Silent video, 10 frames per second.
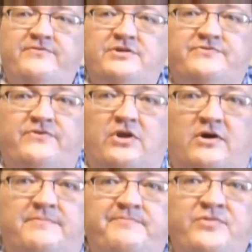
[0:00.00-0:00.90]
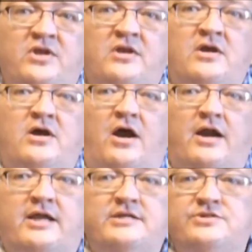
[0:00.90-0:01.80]
Do my best not to let that
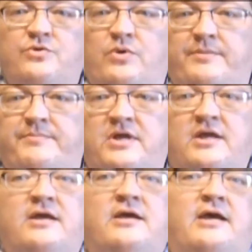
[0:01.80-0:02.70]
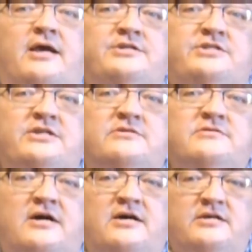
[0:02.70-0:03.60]
happen again.
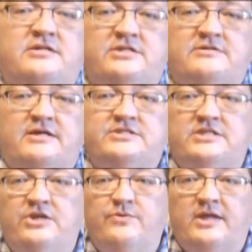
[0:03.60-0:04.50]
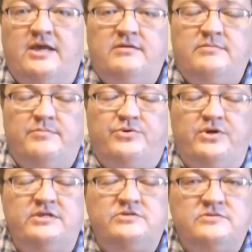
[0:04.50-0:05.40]
If you could, please, like and
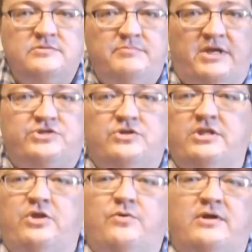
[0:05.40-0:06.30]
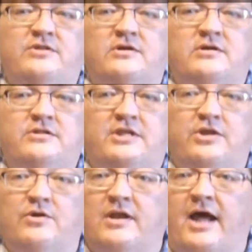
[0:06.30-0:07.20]
subscribe. As always, once I hit
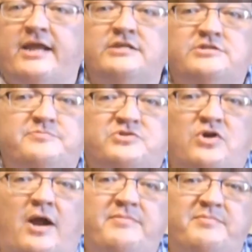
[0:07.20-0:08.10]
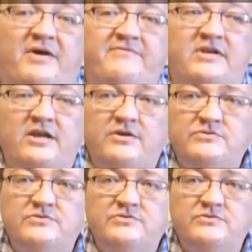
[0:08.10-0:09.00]
50 subs, I will be doing a
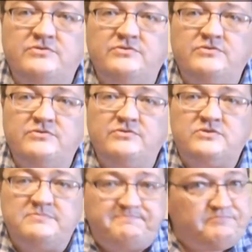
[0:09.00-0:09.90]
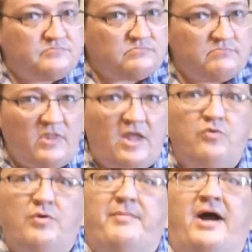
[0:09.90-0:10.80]
giveaway. So keep an eye out
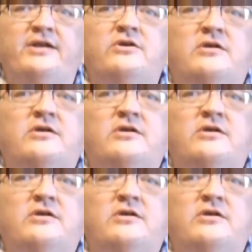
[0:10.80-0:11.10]
for that.